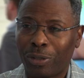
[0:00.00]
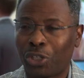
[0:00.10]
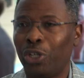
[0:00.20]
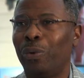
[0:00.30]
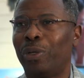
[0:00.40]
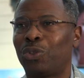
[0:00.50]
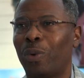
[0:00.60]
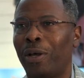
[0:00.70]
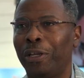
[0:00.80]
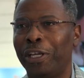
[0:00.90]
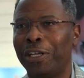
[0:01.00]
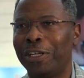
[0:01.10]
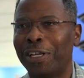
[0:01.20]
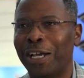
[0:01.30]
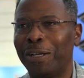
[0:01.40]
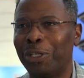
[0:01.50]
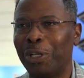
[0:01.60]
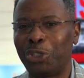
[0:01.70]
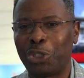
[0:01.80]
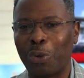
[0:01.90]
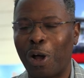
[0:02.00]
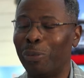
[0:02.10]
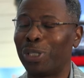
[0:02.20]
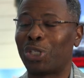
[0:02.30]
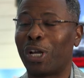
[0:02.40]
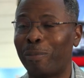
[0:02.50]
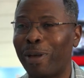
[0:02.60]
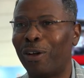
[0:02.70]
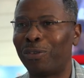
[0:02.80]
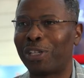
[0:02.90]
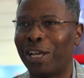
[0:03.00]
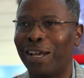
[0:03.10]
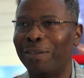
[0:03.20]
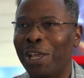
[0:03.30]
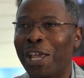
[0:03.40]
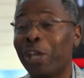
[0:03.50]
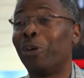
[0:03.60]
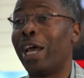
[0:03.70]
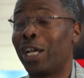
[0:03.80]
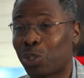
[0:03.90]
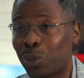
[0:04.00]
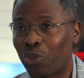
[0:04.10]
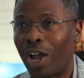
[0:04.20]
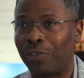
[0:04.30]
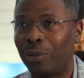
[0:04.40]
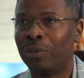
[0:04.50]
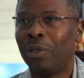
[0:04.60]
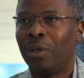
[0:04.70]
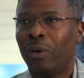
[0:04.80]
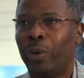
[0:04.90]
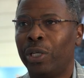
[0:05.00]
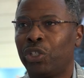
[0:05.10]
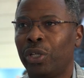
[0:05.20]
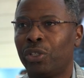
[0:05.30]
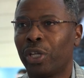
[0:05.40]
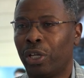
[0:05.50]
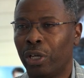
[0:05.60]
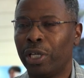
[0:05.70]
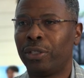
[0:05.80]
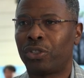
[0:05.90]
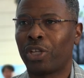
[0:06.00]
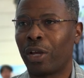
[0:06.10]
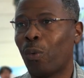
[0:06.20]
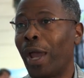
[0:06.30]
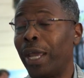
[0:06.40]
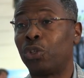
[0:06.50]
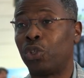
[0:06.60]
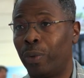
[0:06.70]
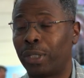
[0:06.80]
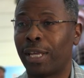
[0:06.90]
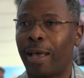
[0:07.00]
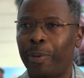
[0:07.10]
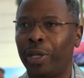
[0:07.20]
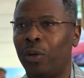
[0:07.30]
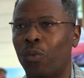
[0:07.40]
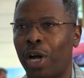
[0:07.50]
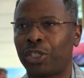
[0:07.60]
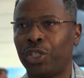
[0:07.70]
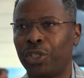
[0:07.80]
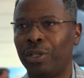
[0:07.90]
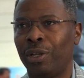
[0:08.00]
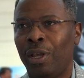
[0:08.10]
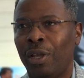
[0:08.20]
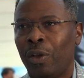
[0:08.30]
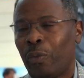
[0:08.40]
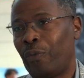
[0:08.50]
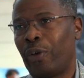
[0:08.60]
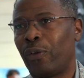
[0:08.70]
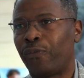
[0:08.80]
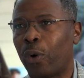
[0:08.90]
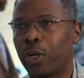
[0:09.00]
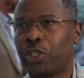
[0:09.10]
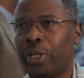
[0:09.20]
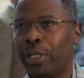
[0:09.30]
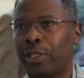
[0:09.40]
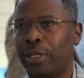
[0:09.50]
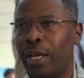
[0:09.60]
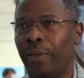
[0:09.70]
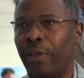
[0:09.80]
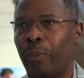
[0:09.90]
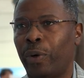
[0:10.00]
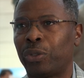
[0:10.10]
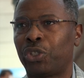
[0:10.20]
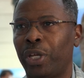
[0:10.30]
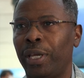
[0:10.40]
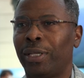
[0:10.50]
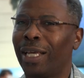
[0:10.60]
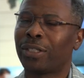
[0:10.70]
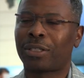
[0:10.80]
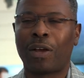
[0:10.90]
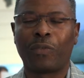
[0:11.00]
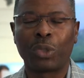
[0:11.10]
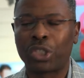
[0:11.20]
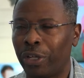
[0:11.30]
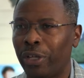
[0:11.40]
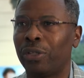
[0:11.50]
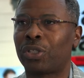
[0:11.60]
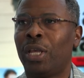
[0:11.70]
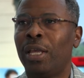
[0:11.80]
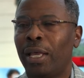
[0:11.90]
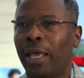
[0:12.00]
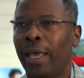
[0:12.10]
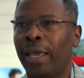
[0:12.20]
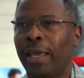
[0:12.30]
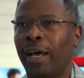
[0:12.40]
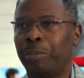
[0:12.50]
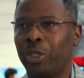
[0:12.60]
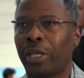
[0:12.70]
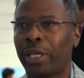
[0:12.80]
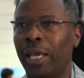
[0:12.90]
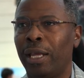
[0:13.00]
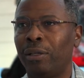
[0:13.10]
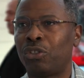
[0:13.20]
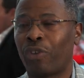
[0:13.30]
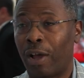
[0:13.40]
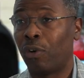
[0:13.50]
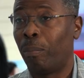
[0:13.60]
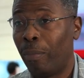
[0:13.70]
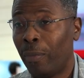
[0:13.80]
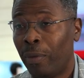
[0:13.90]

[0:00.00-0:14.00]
to see you as well, Ian. Uh, good to always talk about uh, international travel, which is a good segue into what's happening in Washington. We're very fortunate uh, that we're seeing, like several cities, a uptick in travel